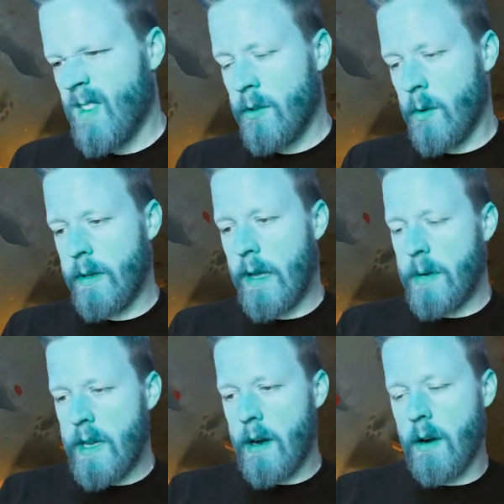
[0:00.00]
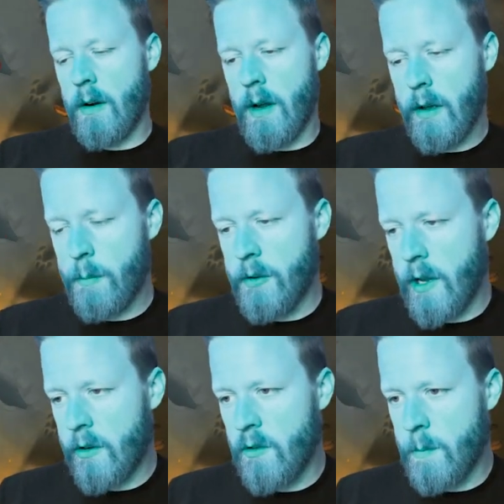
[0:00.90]
So again, we need our
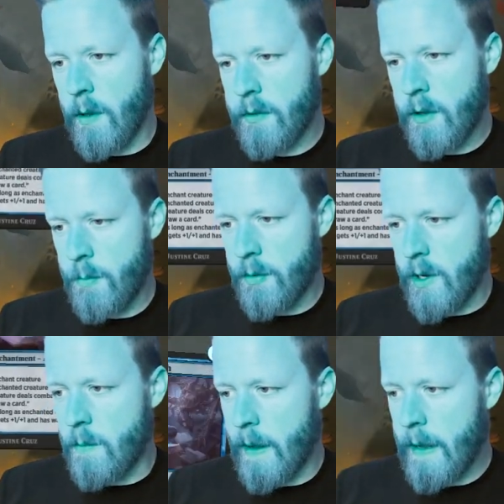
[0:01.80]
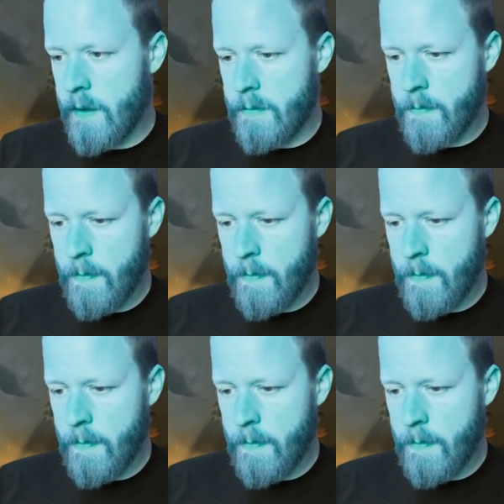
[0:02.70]
protection spells here pretty bad.